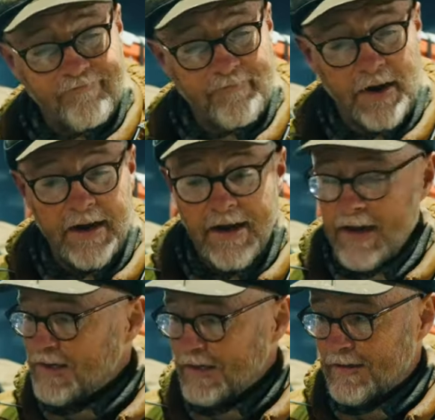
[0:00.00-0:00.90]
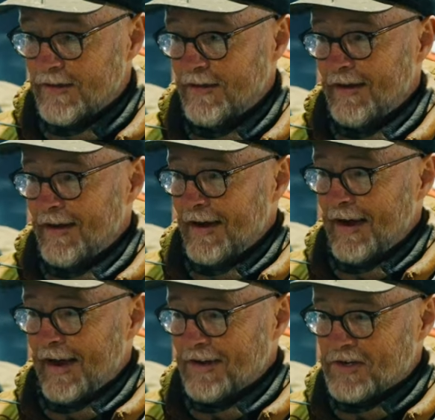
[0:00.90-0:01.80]
but it isn't
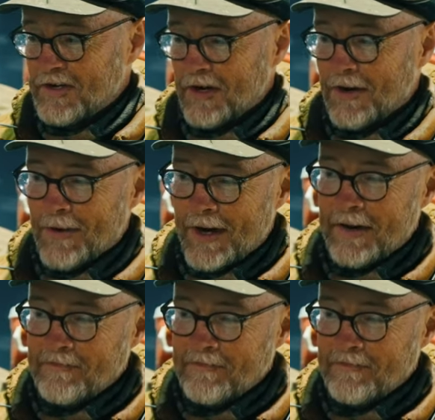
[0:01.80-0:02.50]
and so uh,